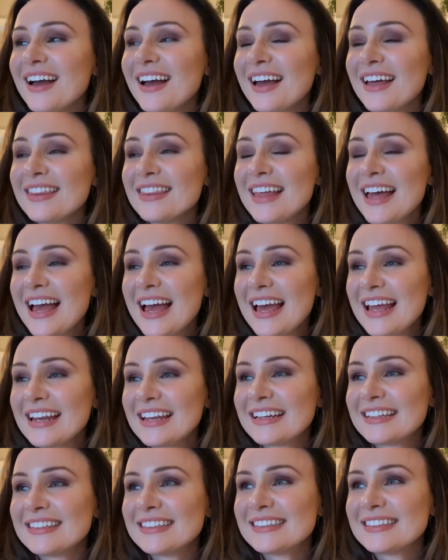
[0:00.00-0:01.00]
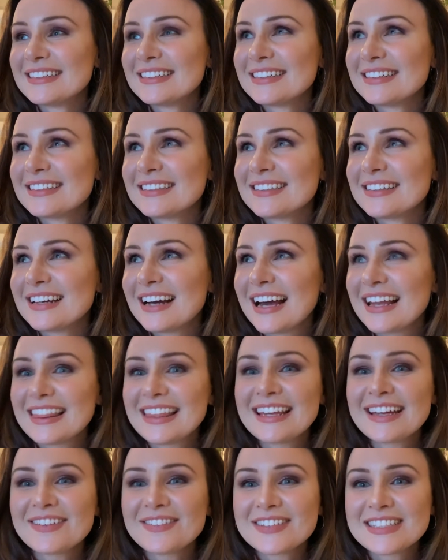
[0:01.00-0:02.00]
And then I
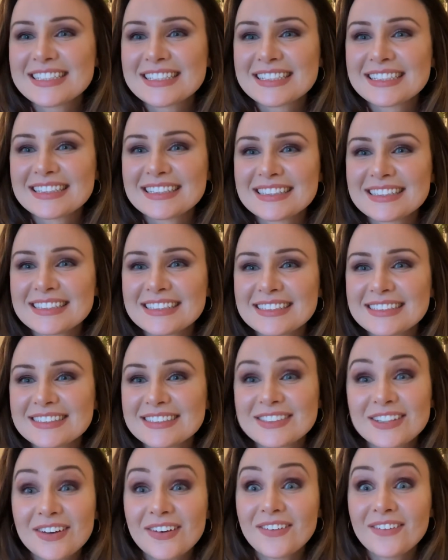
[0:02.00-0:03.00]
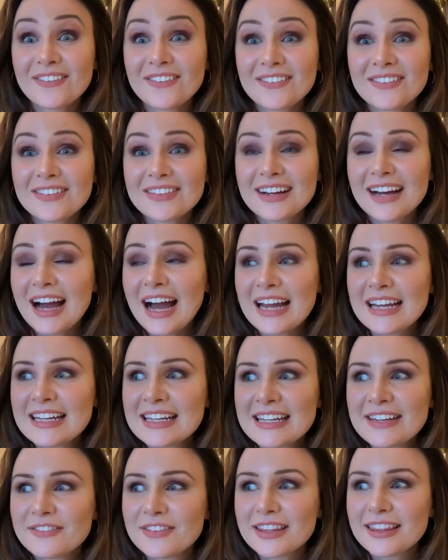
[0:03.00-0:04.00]
think it was, so I
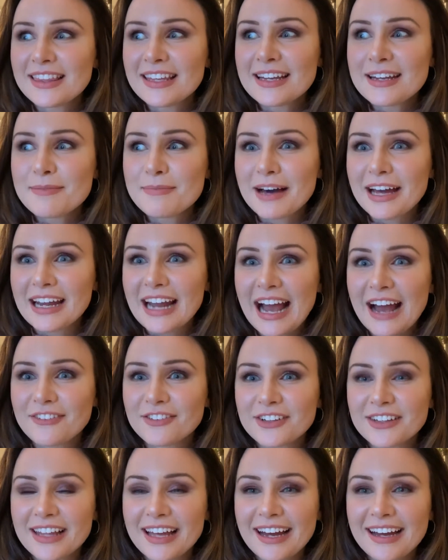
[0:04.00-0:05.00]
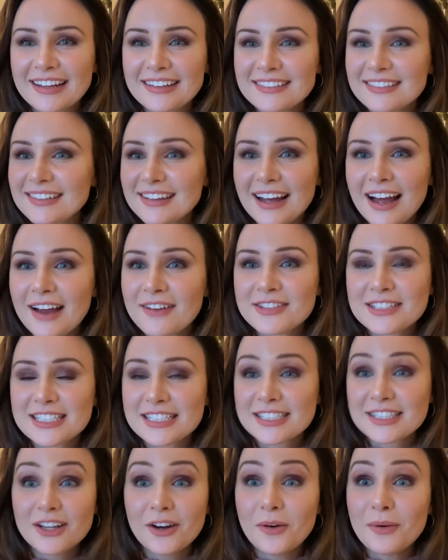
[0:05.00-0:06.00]
didn't even think about it after that. I was
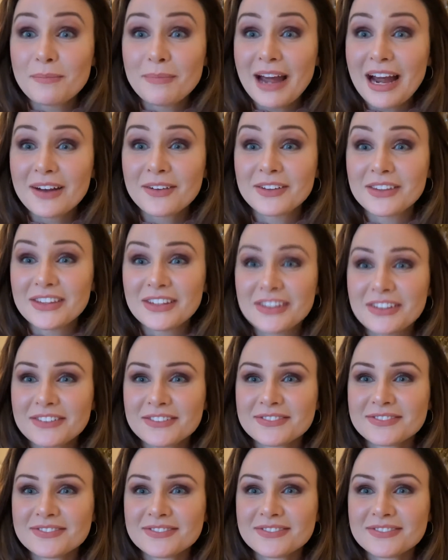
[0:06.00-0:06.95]
just going back with you.